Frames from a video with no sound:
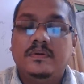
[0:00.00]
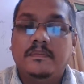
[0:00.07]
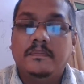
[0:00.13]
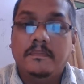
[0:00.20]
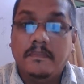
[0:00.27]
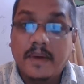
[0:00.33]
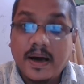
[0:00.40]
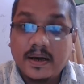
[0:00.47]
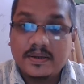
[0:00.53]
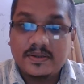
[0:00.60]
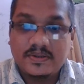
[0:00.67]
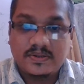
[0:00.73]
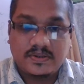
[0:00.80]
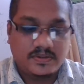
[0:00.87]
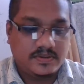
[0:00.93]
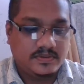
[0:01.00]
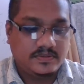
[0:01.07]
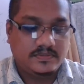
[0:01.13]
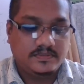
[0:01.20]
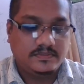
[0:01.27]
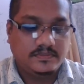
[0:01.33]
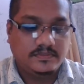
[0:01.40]
marks.
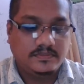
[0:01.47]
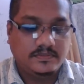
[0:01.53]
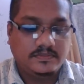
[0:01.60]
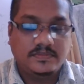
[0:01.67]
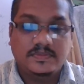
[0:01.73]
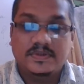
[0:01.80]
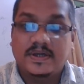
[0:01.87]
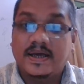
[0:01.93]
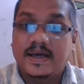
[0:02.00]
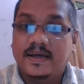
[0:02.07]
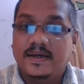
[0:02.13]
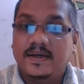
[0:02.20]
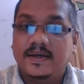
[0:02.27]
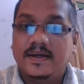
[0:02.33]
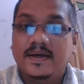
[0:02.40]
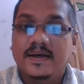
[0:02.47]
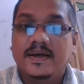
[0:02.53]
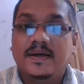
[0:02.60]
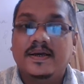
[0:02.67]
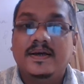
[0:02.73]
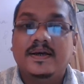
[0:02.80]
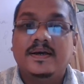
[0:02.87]
Then
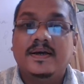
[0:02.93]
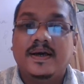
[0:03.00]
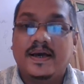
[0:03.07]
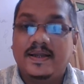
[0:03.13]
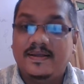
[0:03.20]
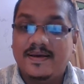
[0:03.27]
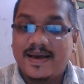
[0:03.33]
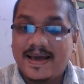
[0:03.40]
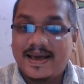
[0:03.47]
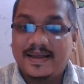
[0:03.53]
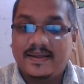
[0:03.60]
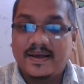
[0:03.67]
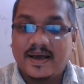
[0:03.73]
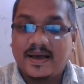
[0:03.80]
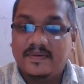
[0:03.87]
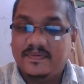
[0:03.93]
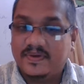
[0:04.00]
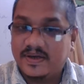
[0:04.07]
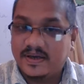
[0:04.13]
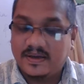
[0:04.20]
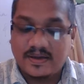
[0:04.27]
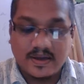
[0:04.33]
at the end I have
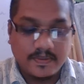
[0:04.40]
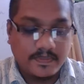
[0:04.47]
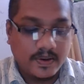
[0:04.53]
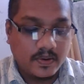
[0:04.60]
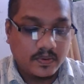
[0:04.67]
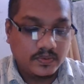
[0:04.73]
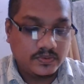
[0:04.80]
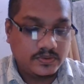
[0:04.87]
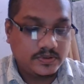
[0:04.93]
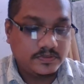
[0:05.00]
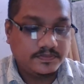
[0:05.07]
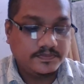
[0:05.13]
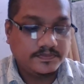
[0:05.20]
said about